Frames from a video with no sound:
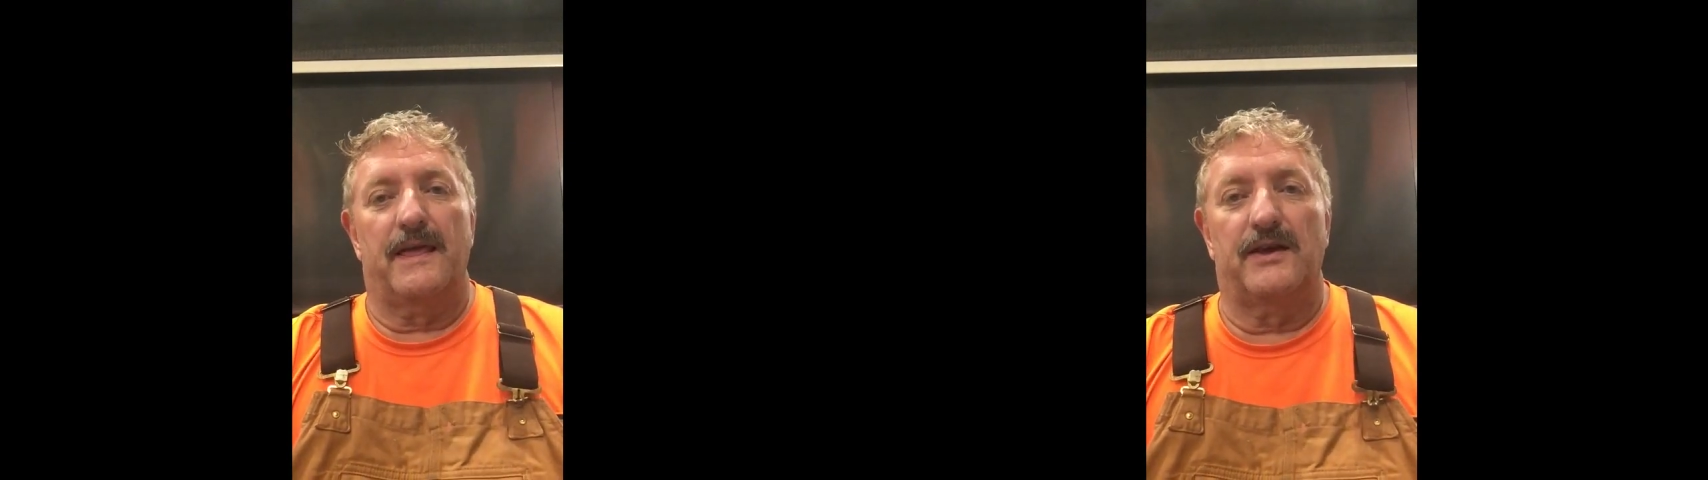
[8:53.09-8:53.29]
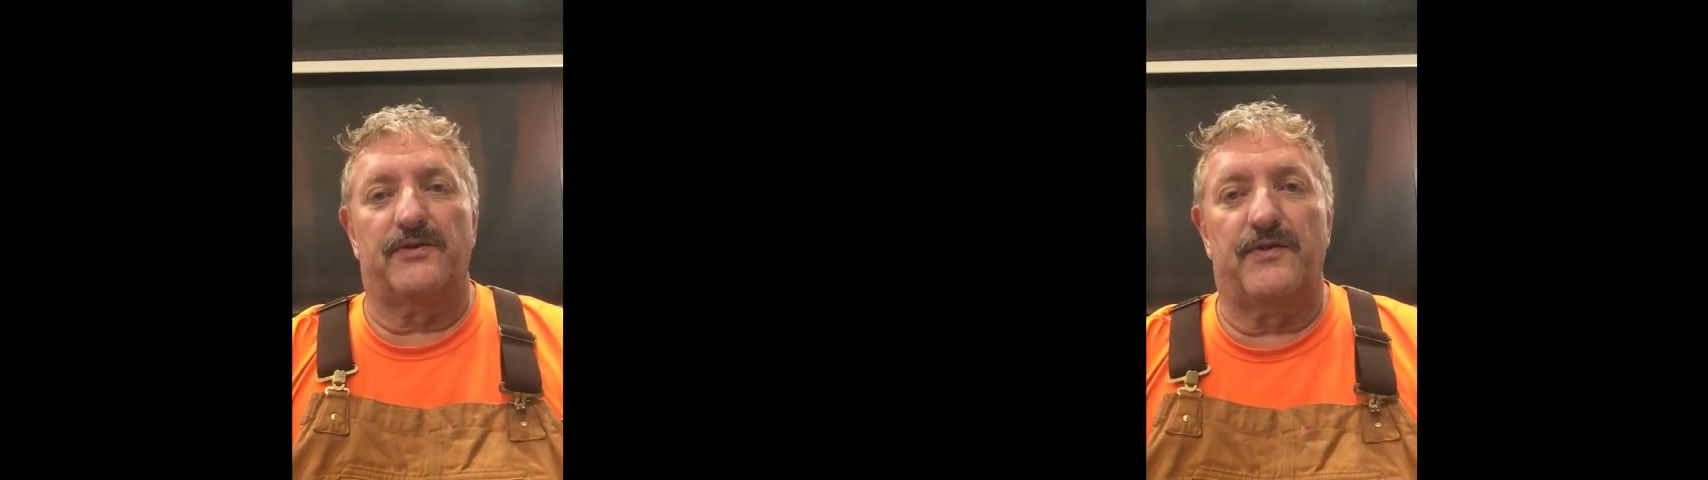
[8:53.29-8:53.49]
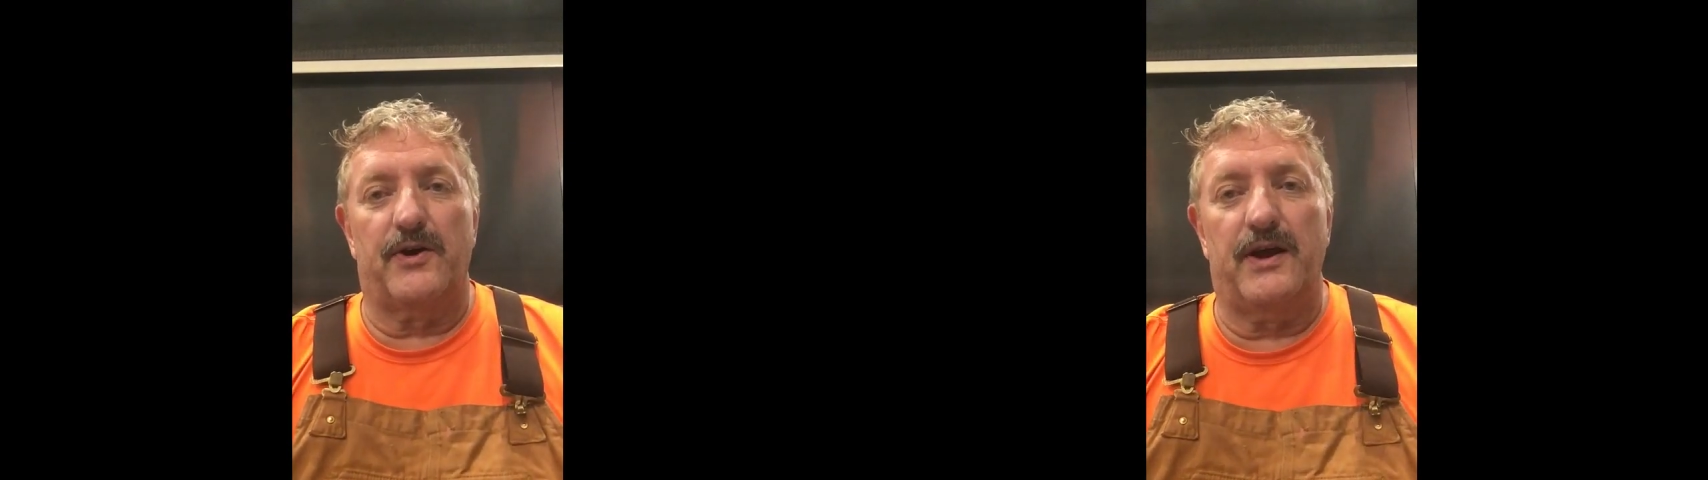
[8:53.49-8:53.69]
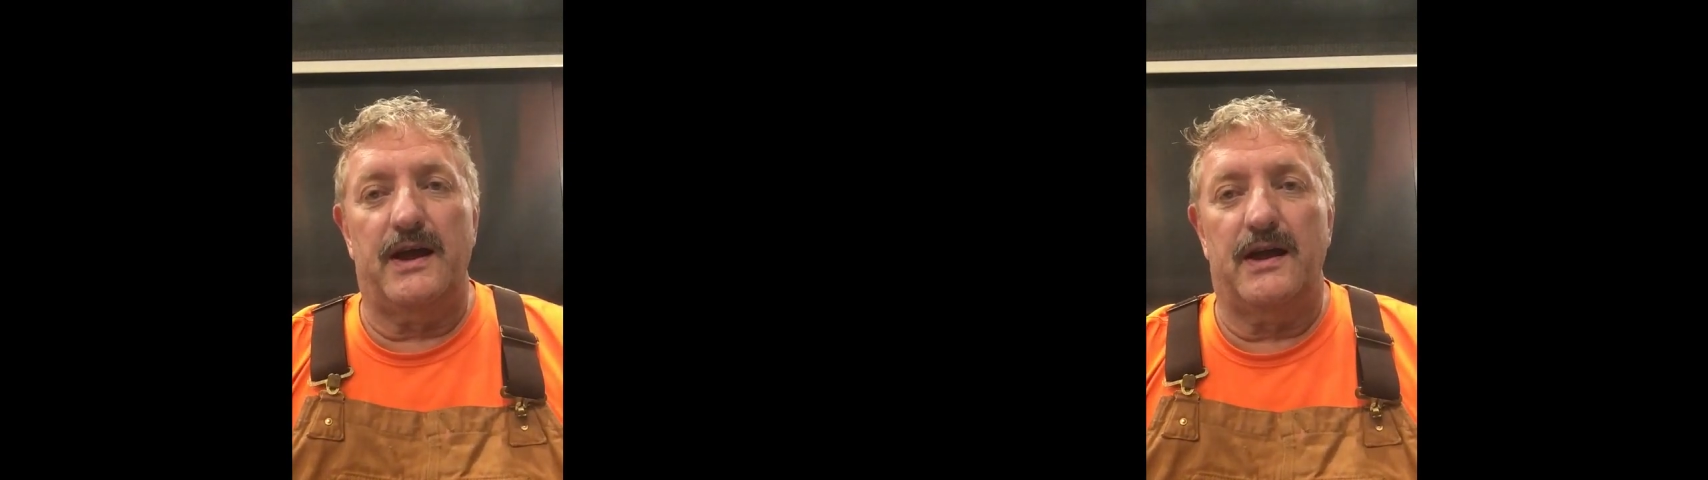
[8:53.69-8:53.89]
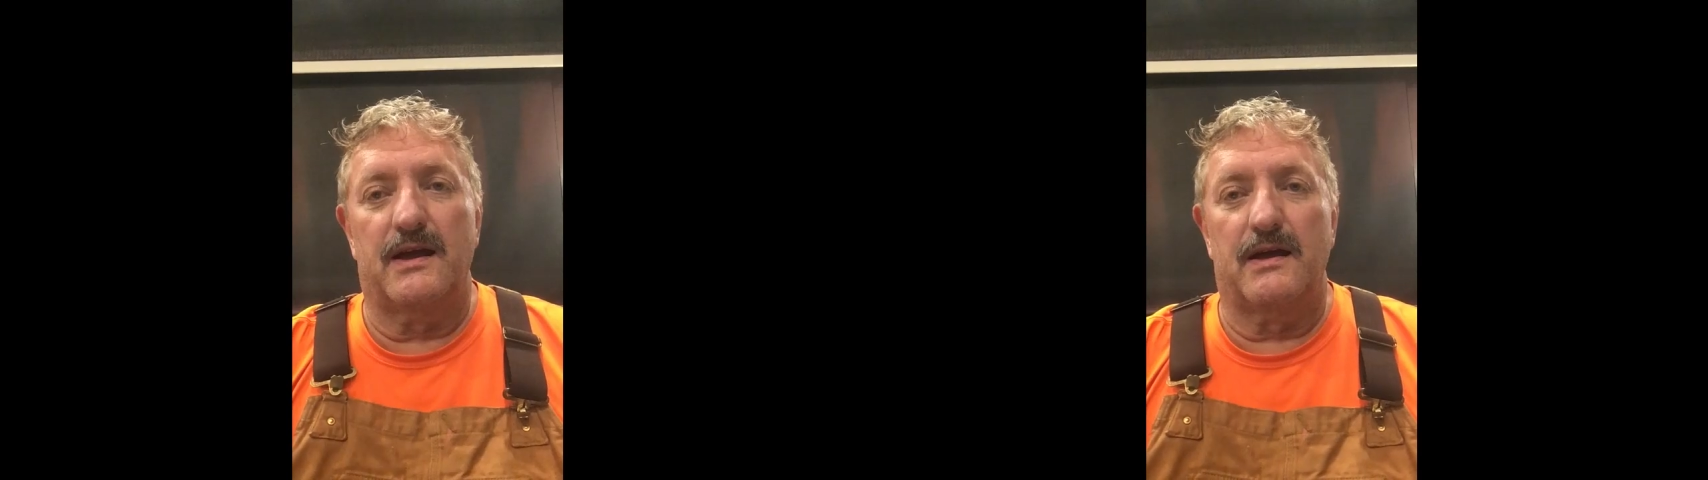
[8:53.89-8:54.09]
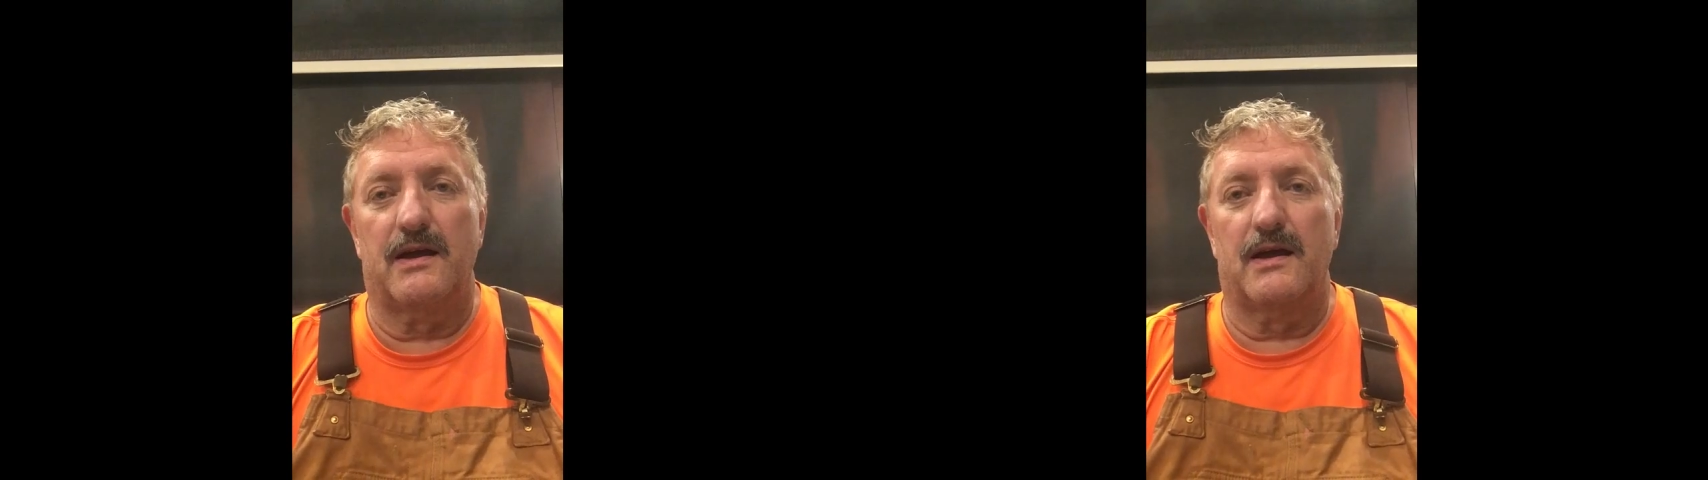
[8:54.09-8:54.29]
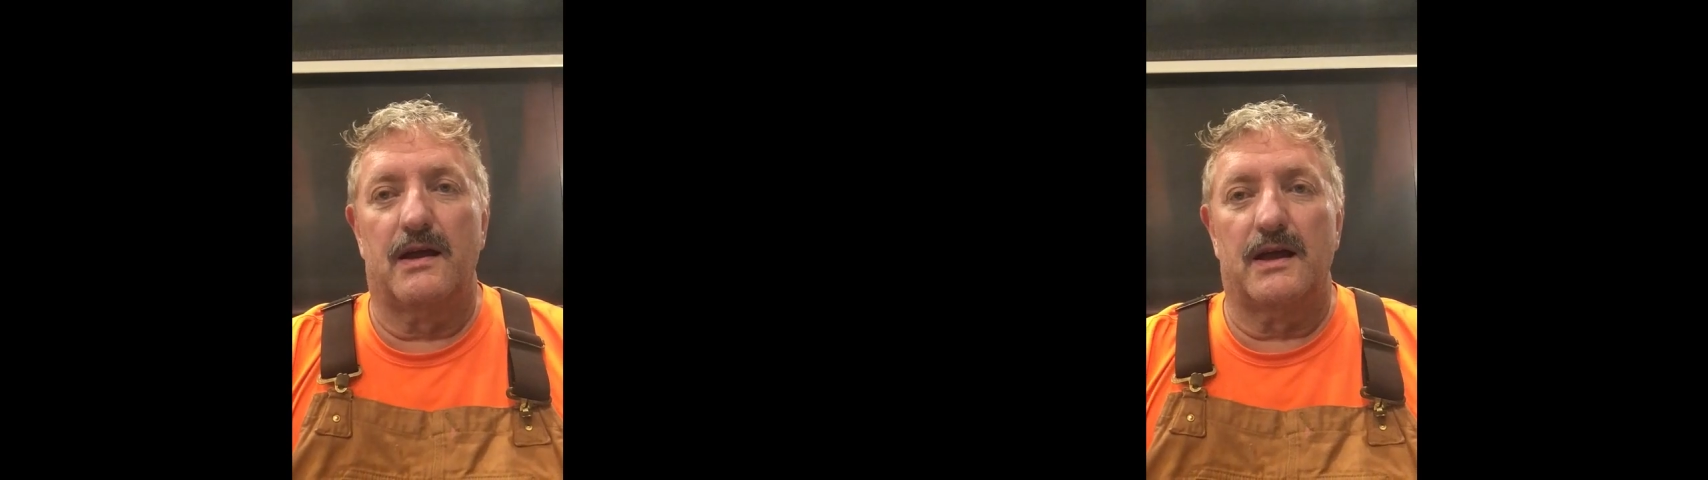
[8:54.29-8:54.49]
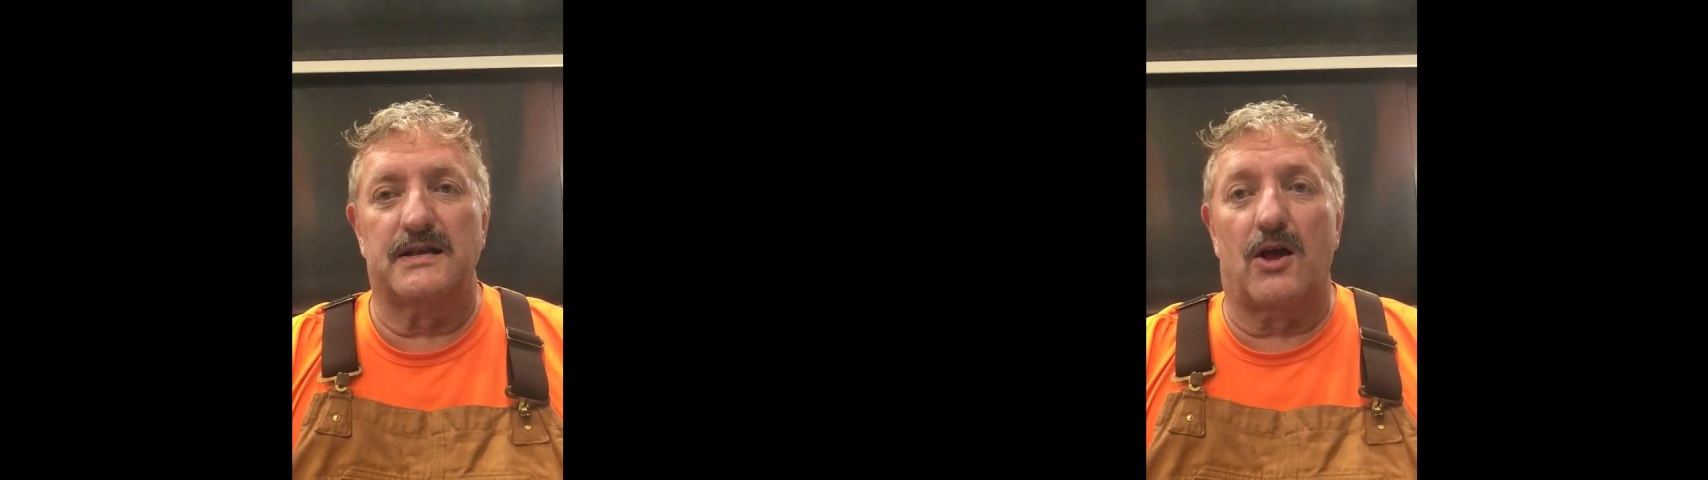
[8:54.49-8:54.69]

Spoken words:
is